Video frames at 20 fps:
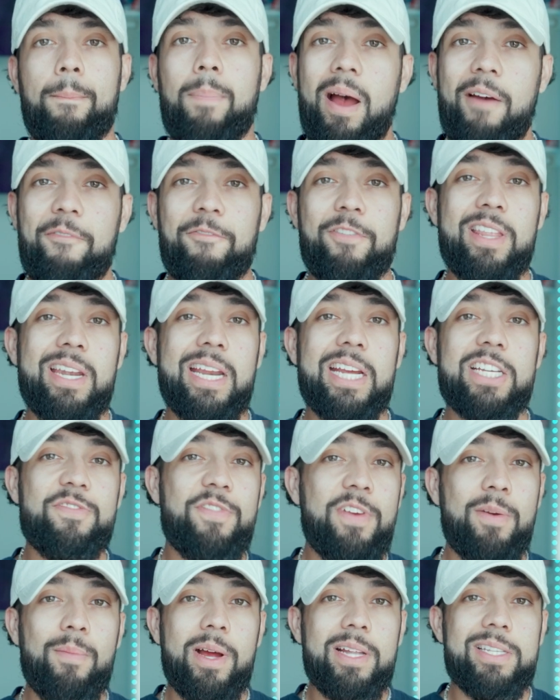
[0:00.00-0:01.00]
But for the next
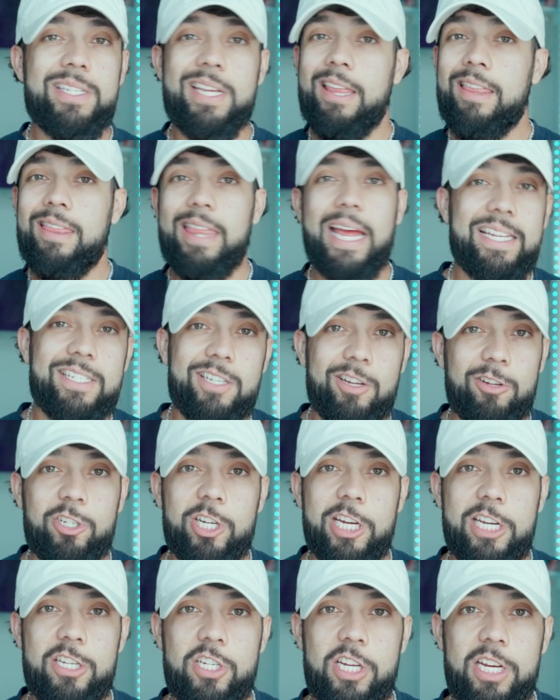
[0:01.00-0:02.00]
few months, that's all
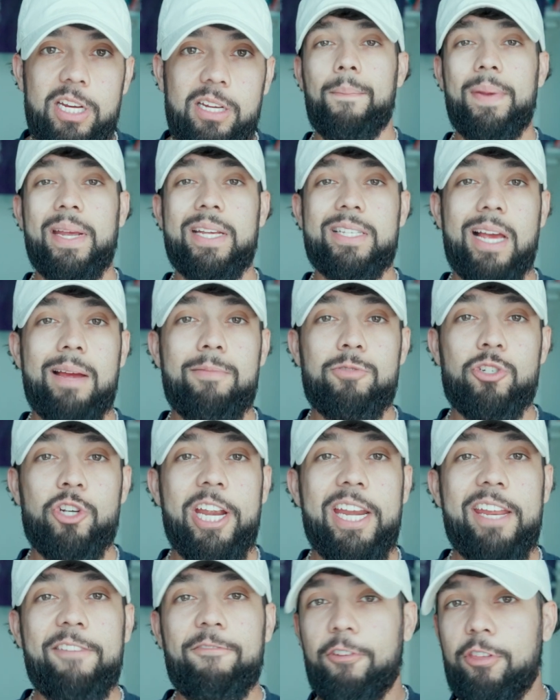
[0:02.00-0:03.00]
changing because I'm
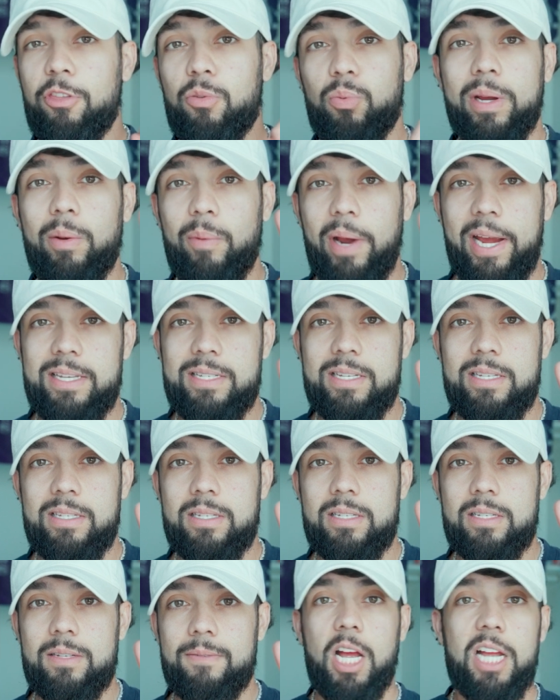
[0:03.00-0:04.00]
training for 3
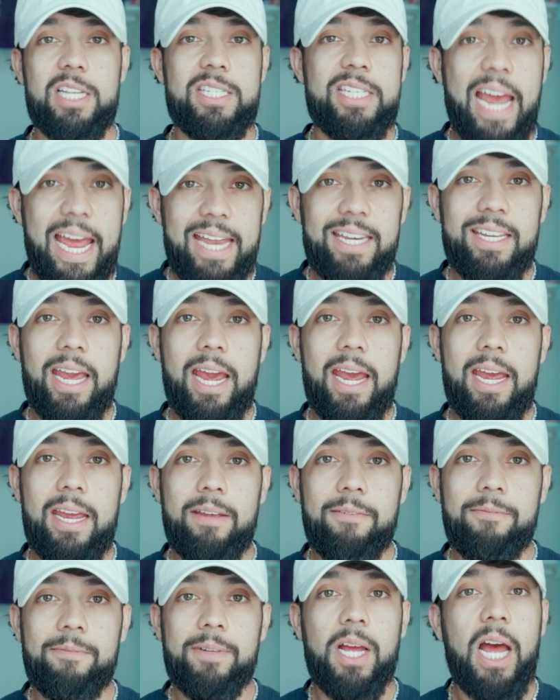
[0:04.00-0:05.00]
races. A 10K,
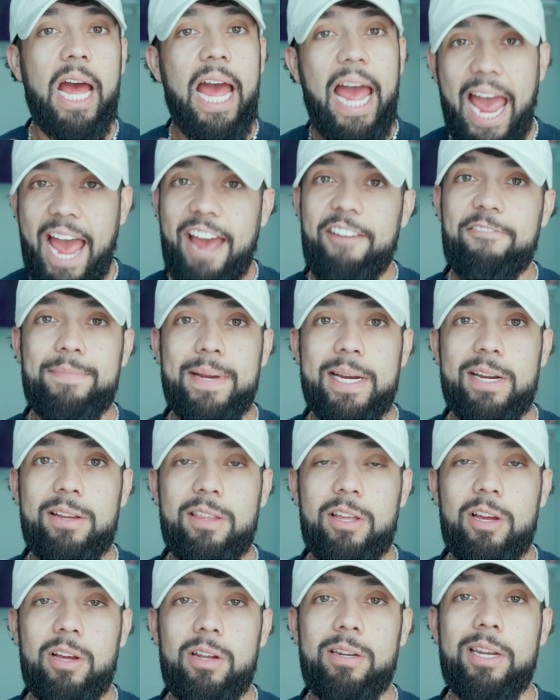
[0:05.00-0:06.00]
a half
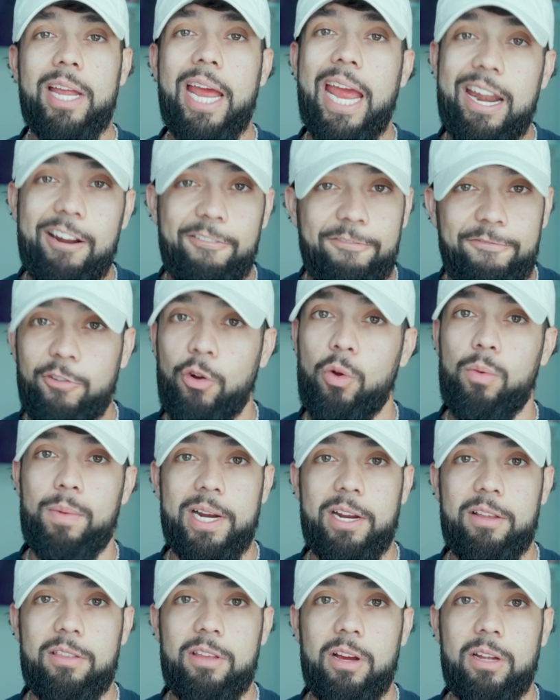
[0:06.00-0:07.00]
marathon, and a full
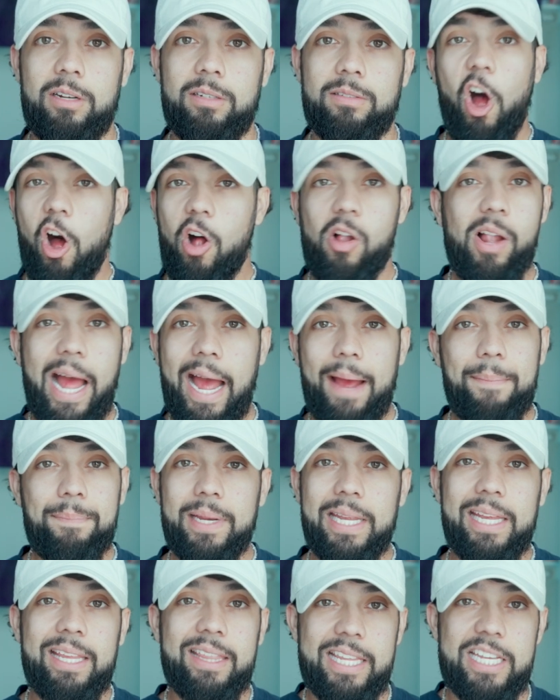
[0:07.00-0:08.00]
marathon. All
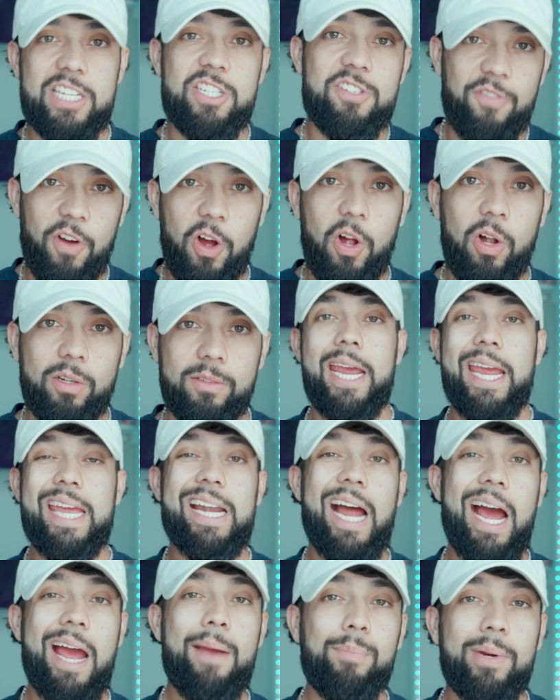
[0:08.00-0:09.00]
happening this fall. And
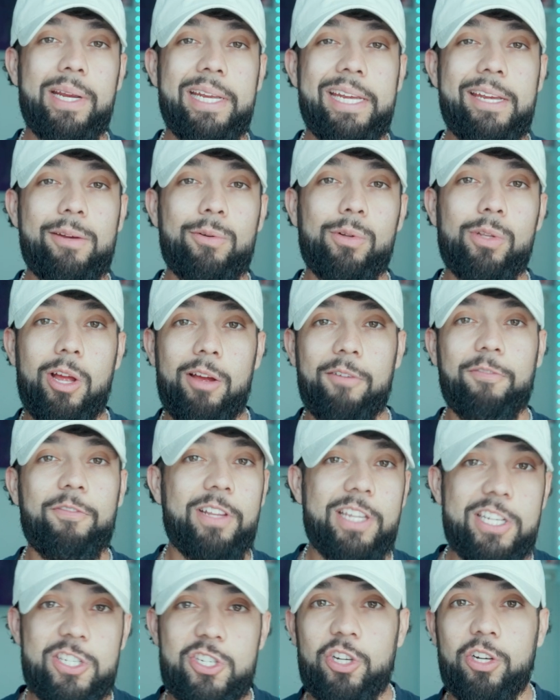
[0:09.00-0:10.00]
I'm bringing you along for
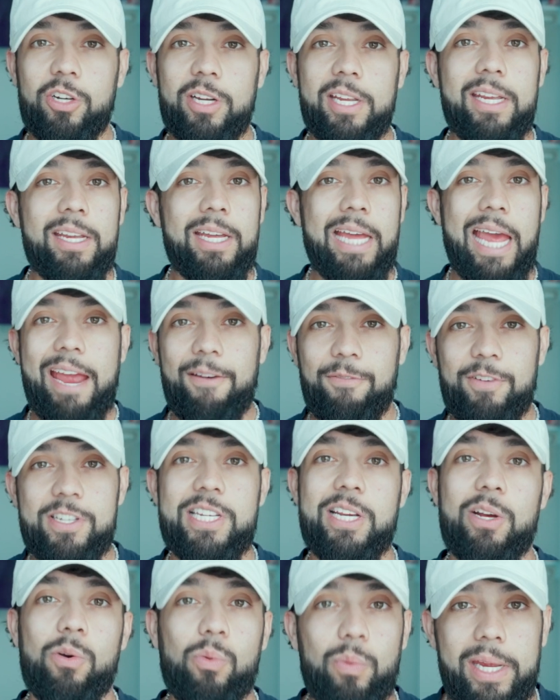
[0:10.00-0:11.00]
this journey every
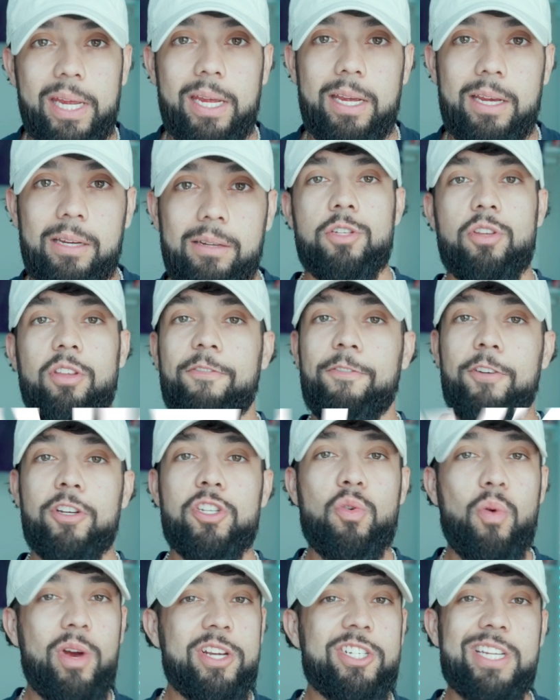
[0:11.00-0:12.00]
single week. So the first
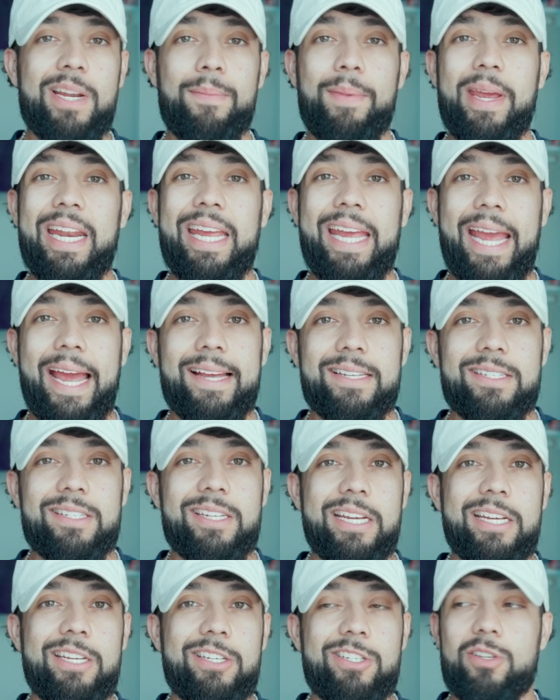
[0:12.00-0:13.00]
question I'm getting asked
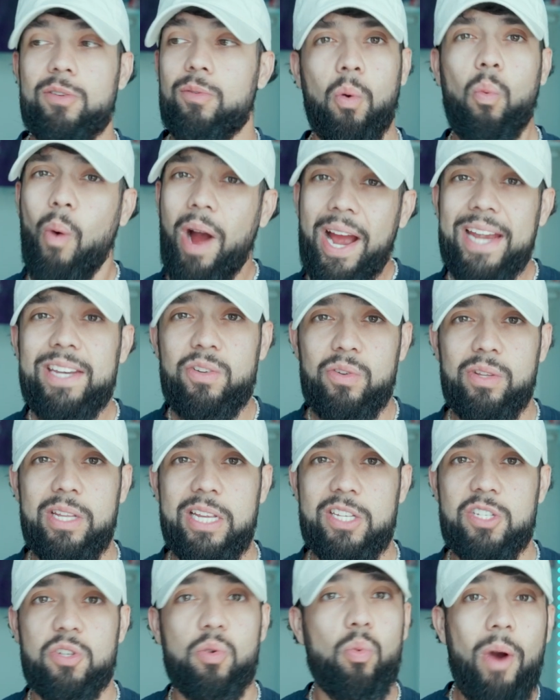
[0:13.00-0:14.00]
is, why do
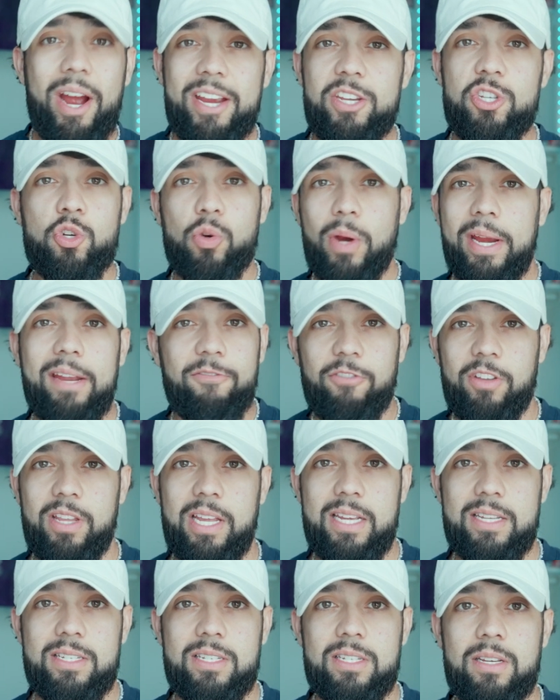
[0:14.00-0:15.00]
this? Why train for
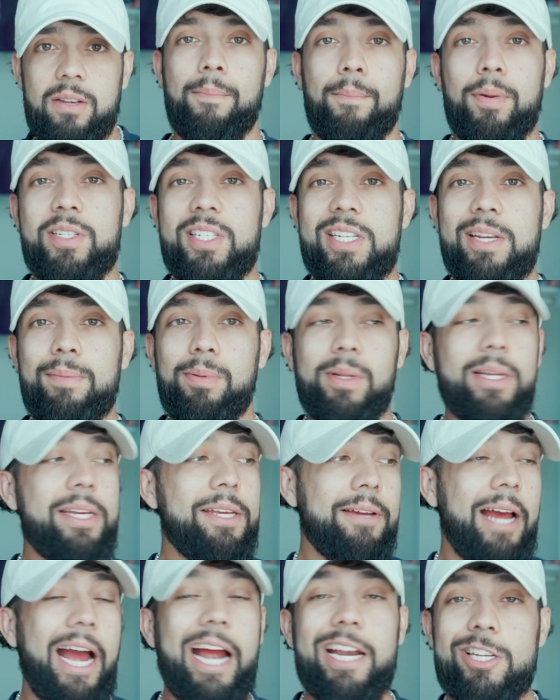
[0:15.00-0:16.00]
this? Put simply,
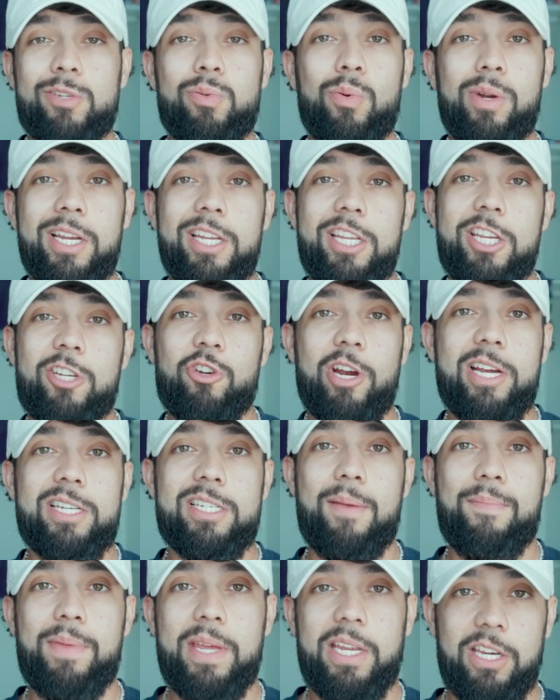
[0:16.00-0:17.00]
I just wanted to try
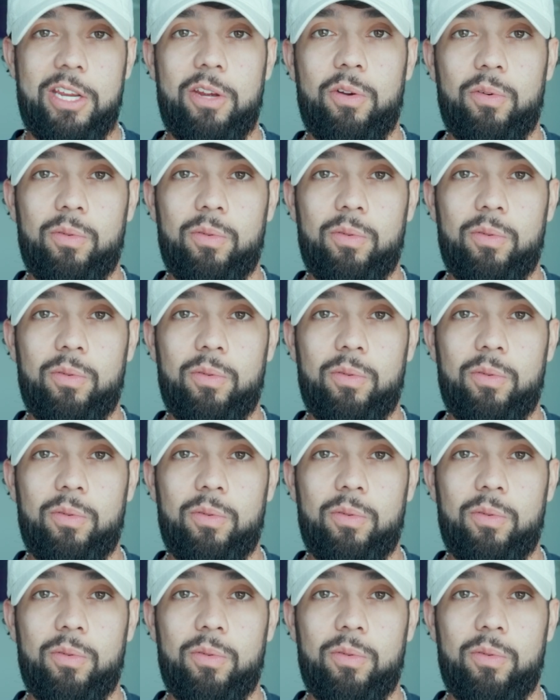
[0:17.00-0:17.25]
something new.